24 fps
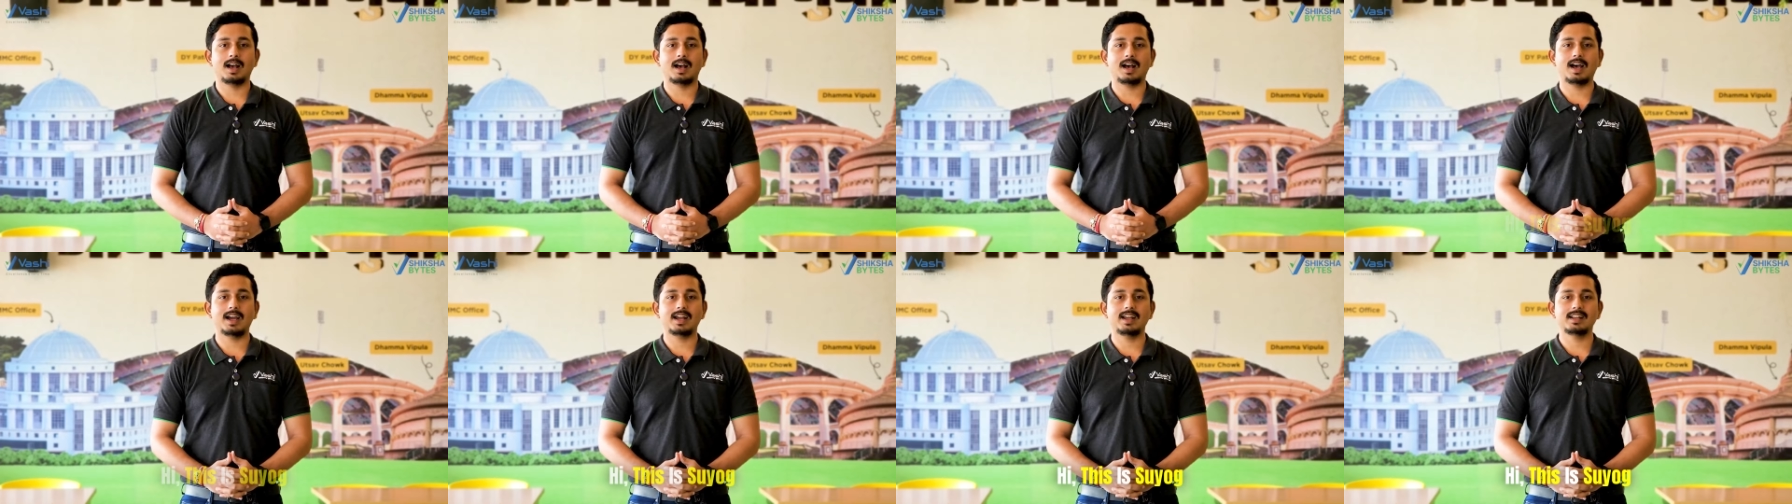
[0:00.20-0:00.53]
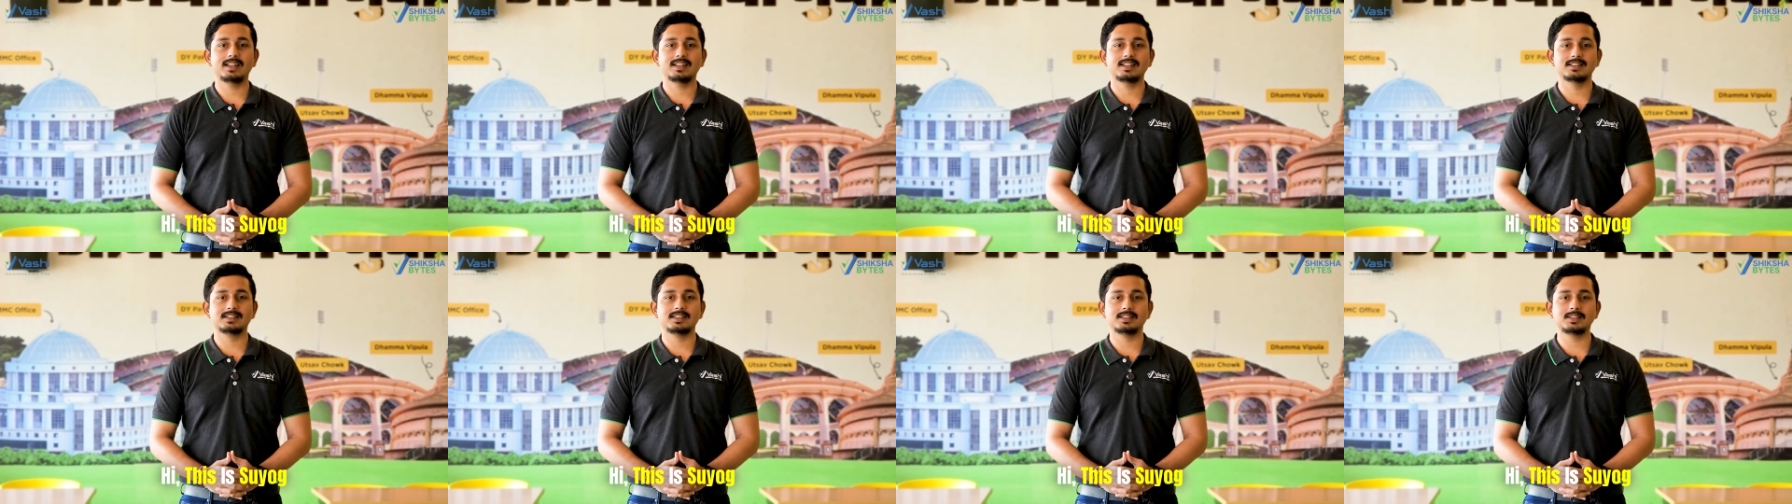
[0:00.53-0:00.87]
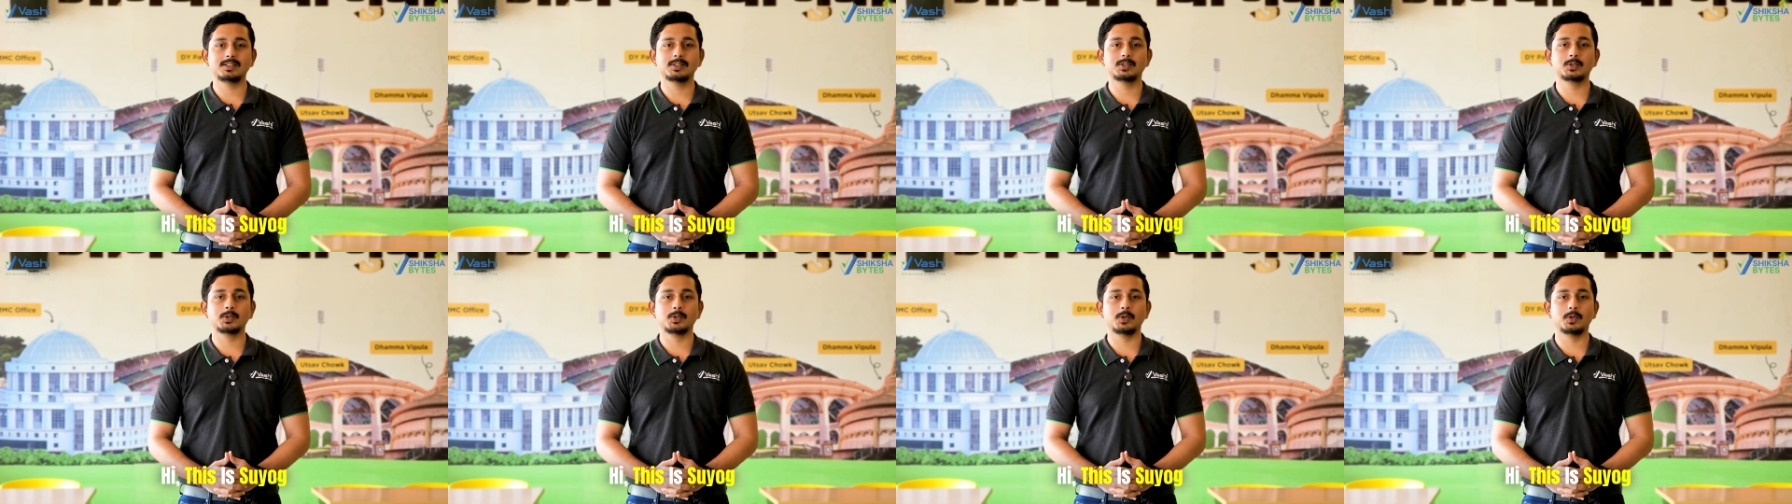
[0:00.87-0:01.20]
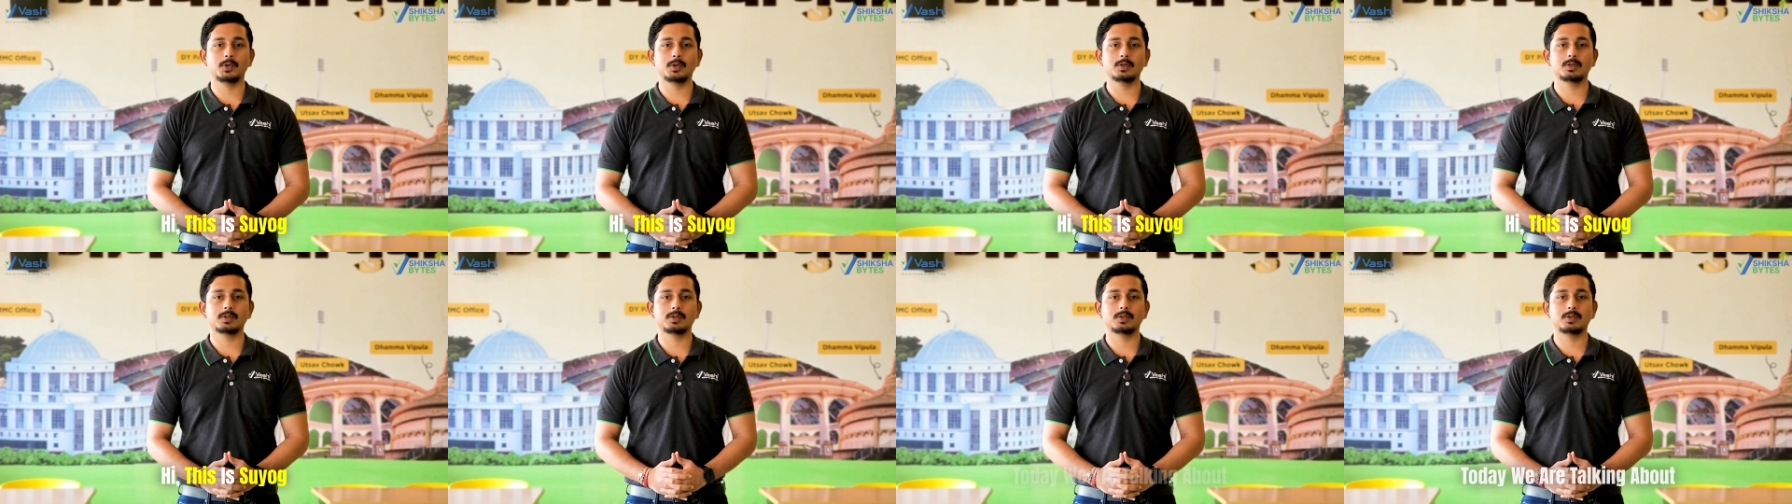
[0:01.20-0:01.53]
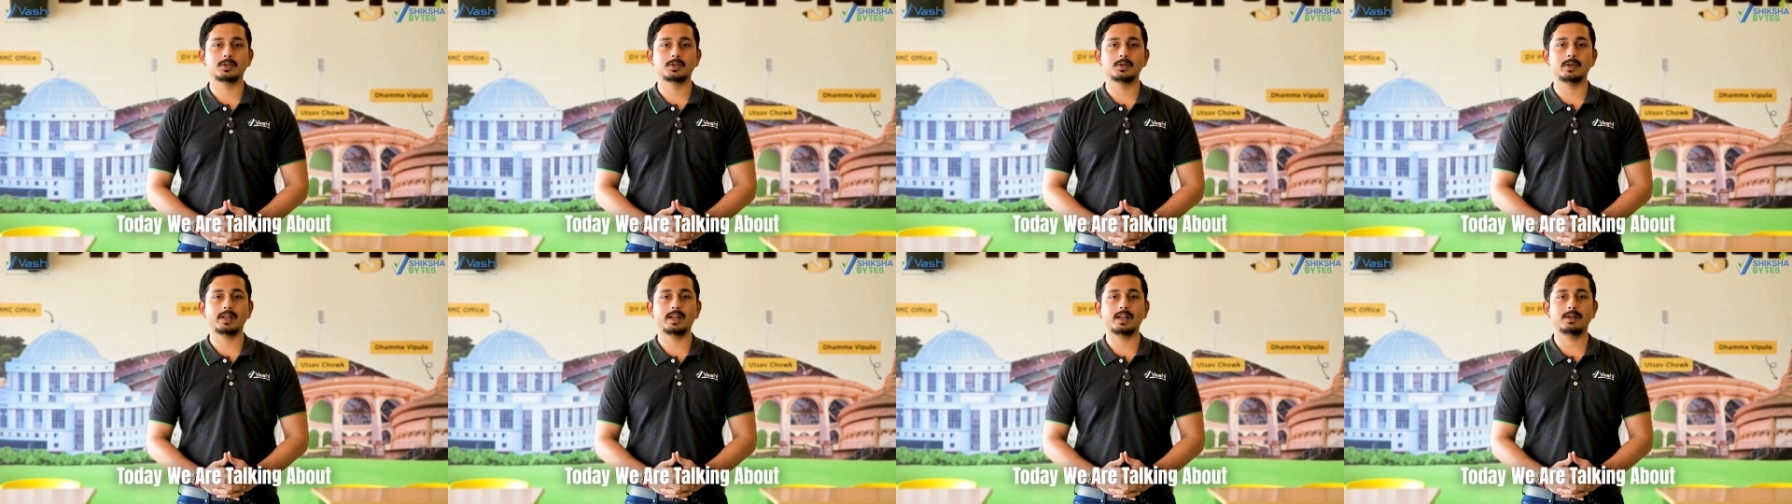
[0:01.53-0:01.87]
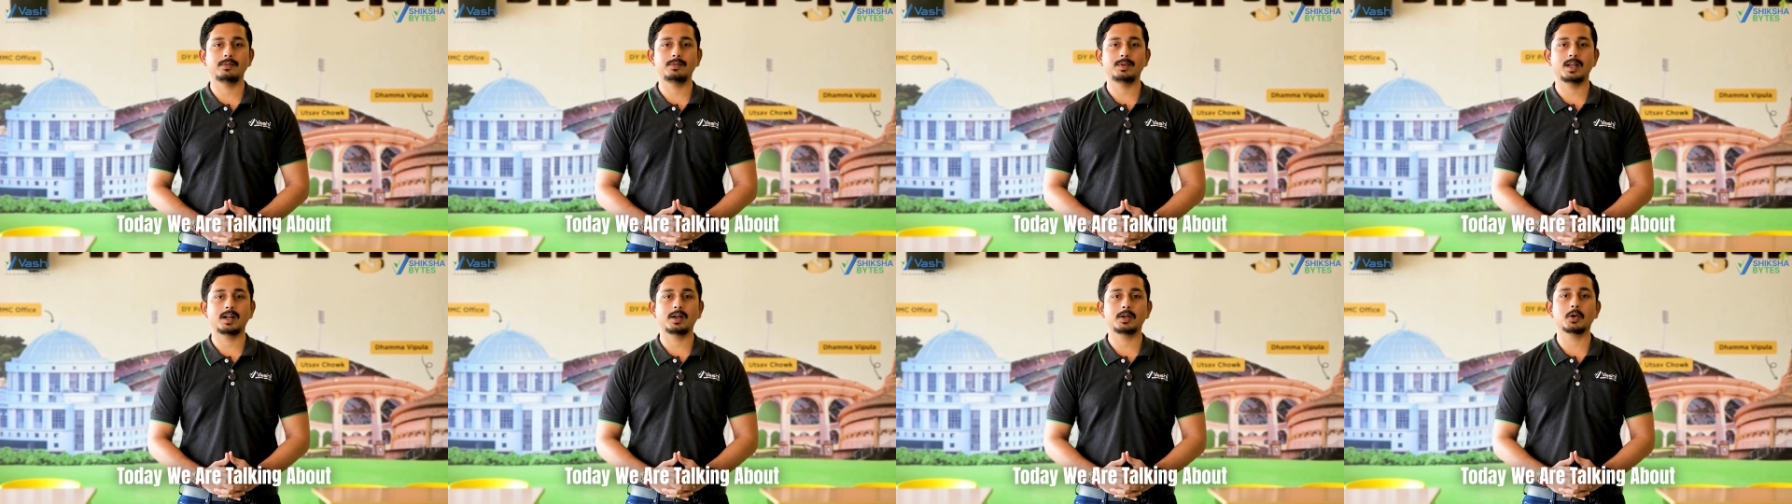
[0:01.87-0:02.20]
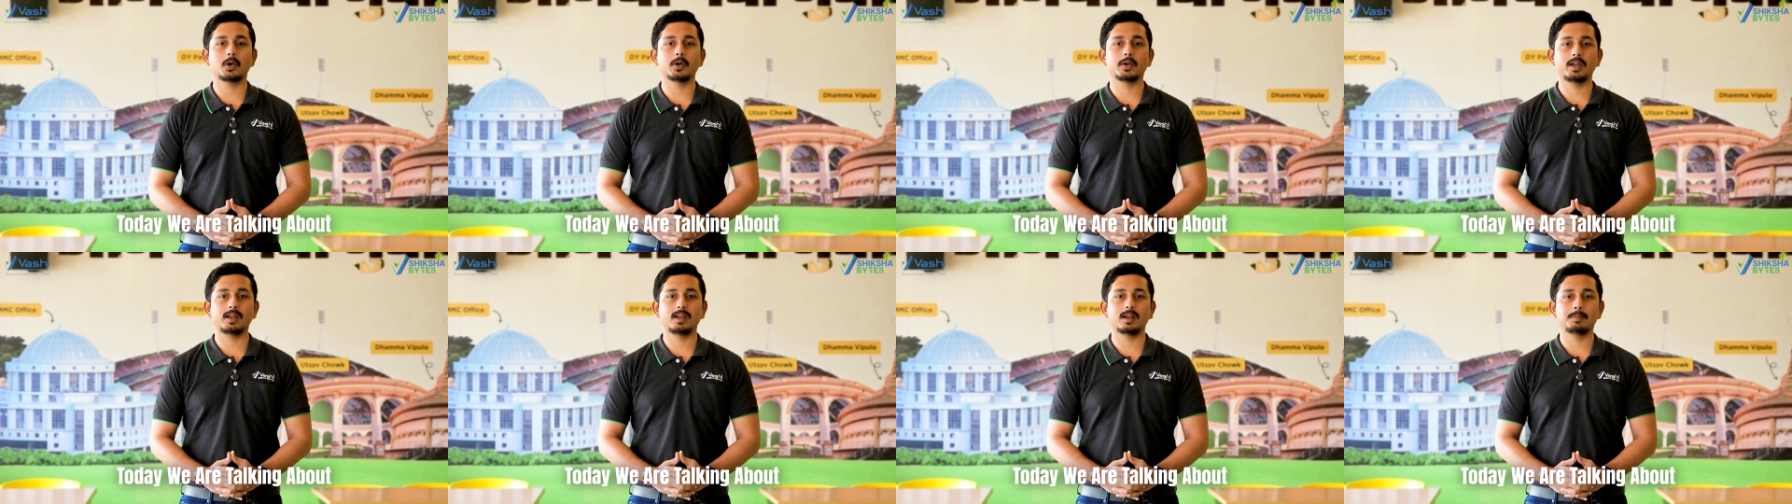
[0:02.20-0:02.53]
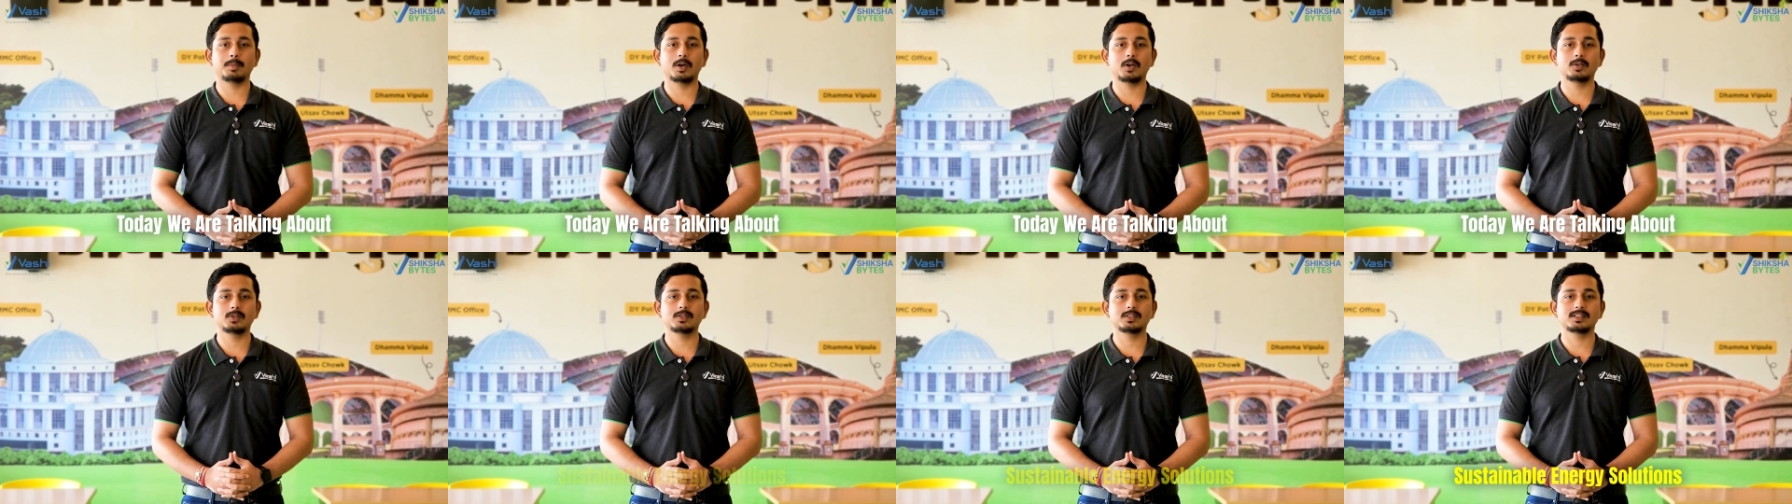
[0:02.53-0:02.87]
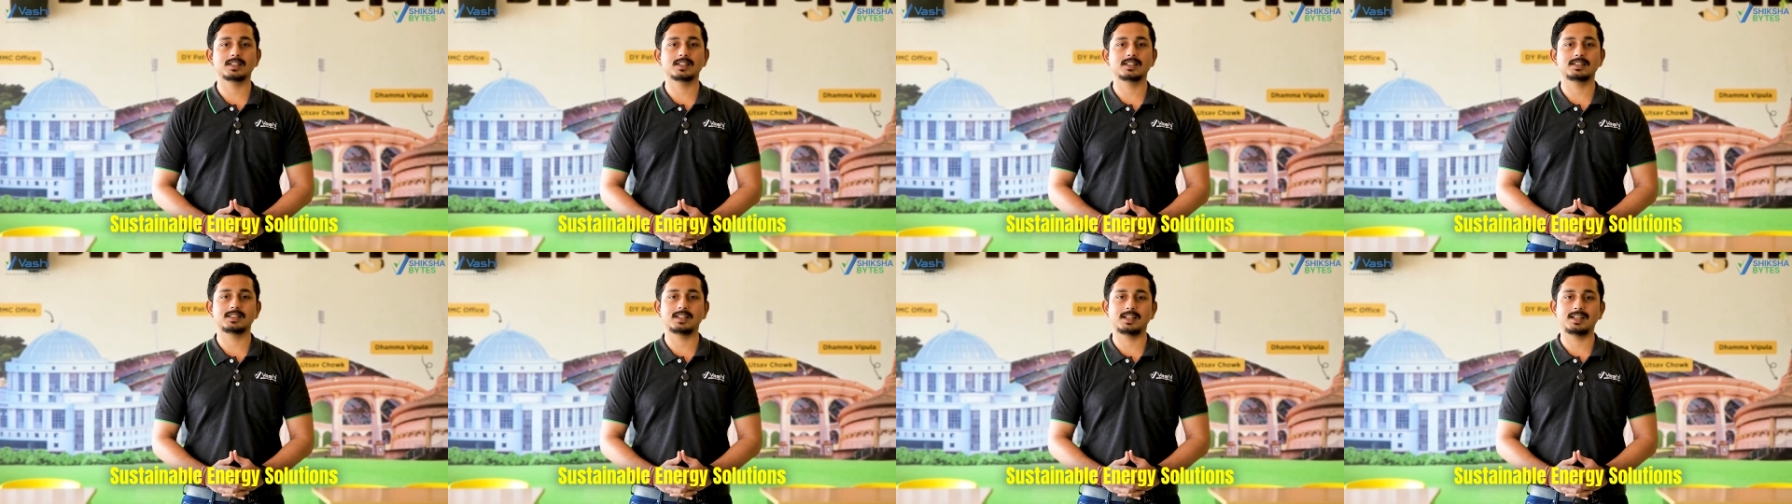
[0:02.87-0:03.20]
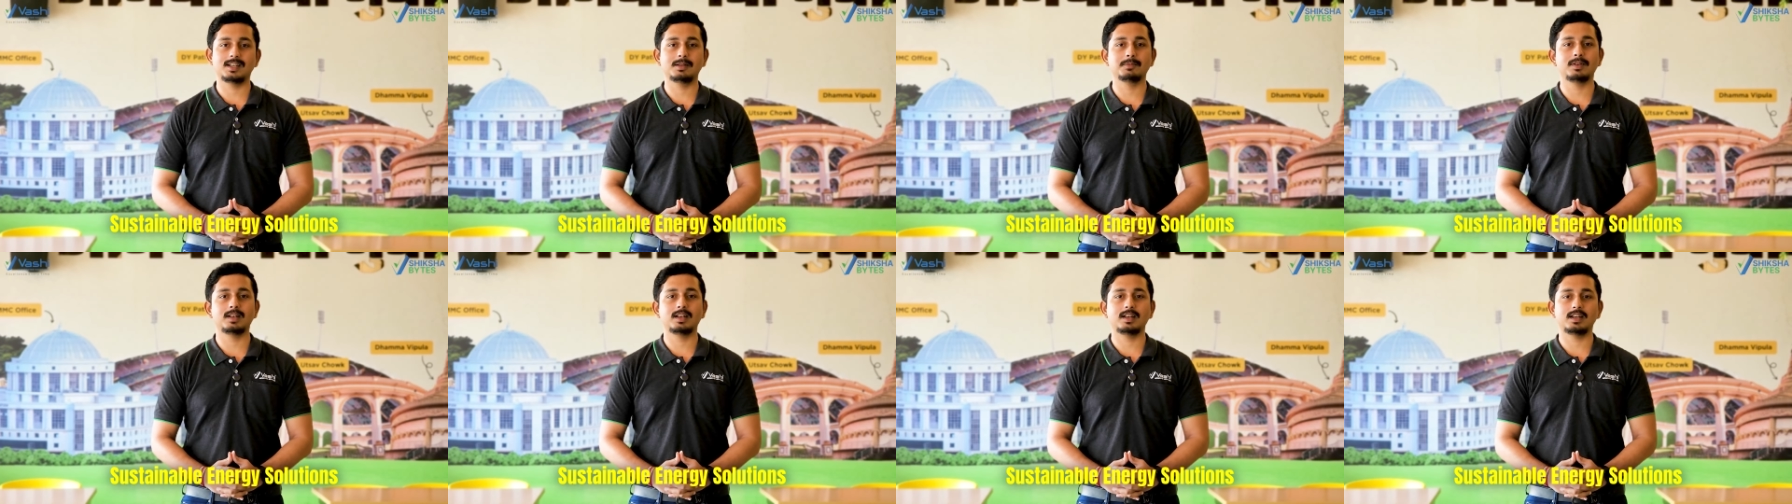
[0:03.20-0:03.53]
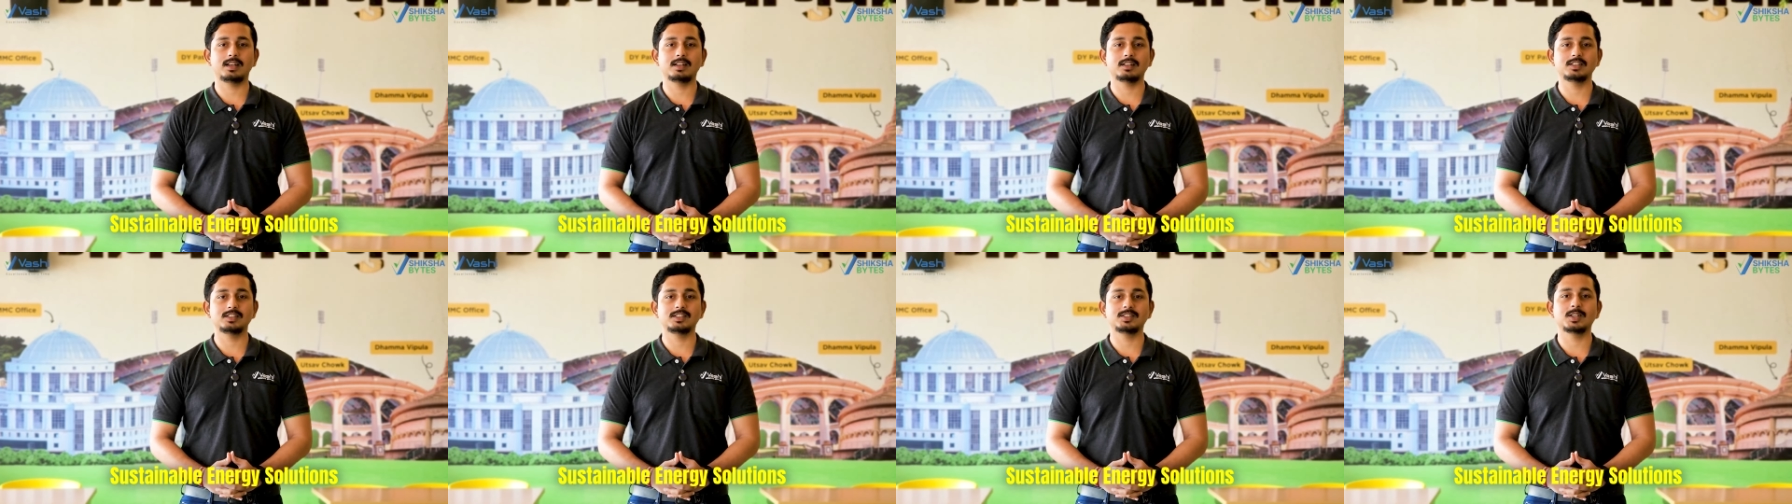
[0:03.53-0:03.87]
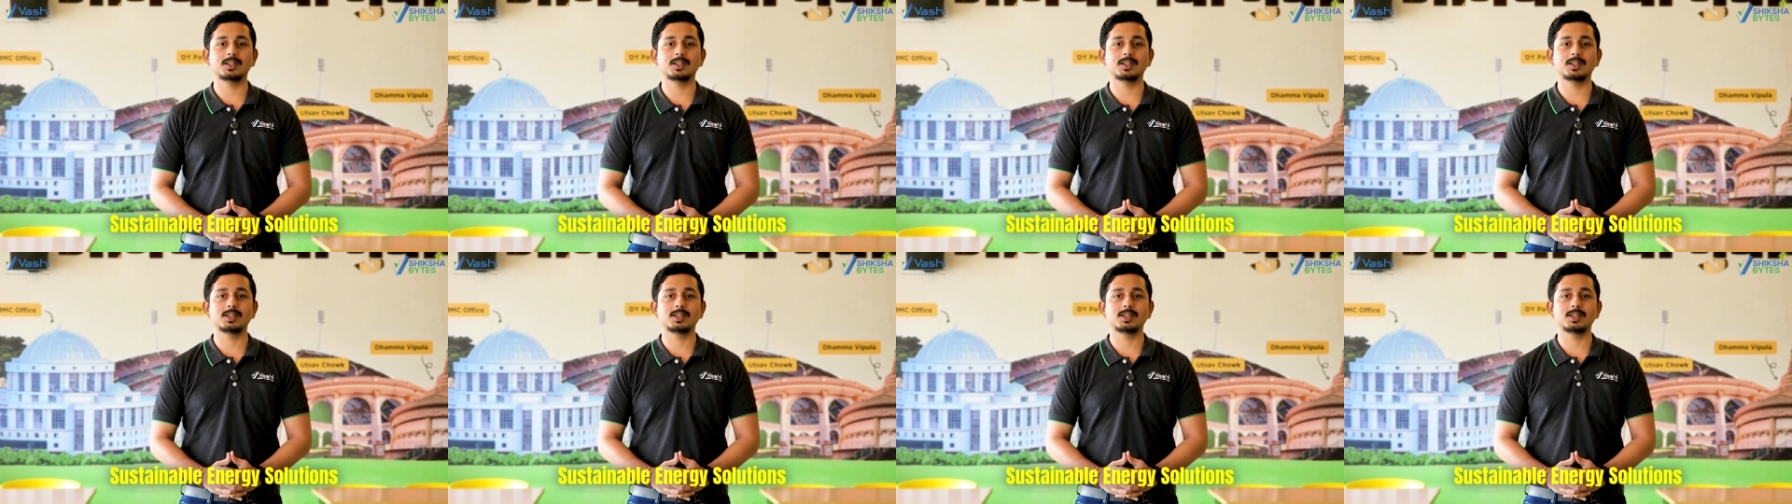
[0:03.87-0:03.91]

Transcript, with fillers: Hi, this is Suyog. Today we are talking about sustainable energy